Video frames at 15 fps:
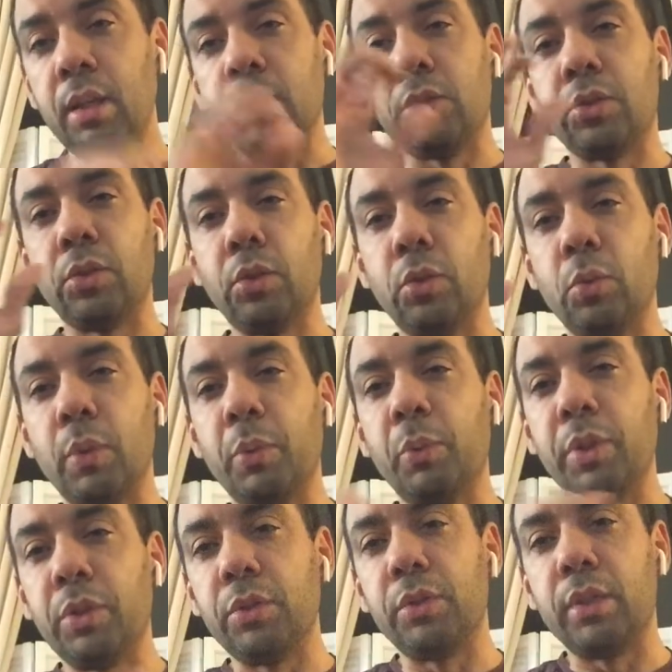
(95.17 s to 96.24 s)
So when
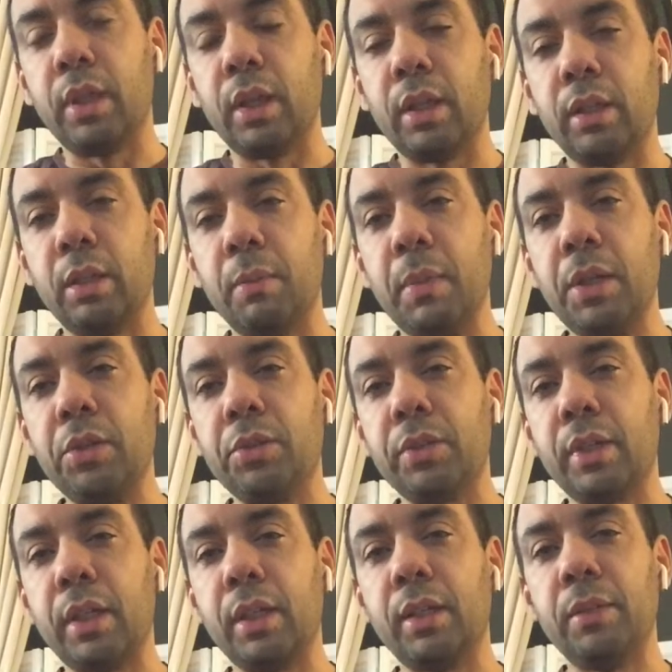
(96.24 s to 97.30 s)
we use the D major
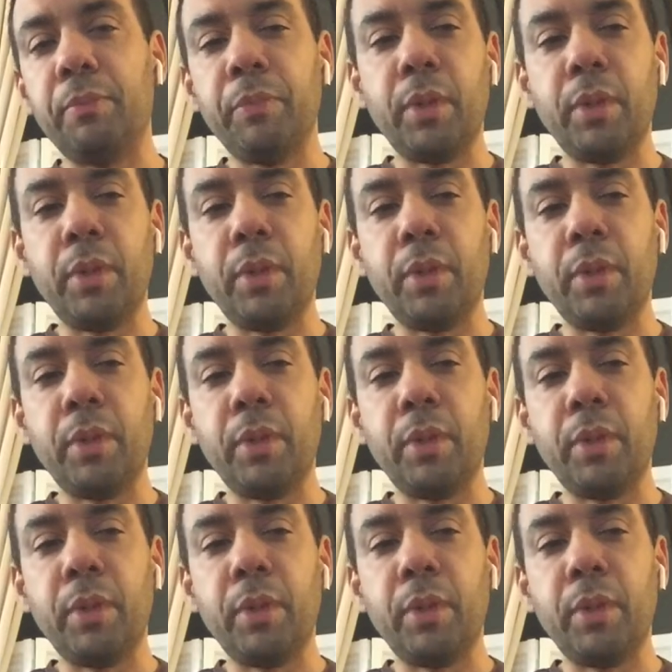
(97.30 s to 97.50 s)
scale,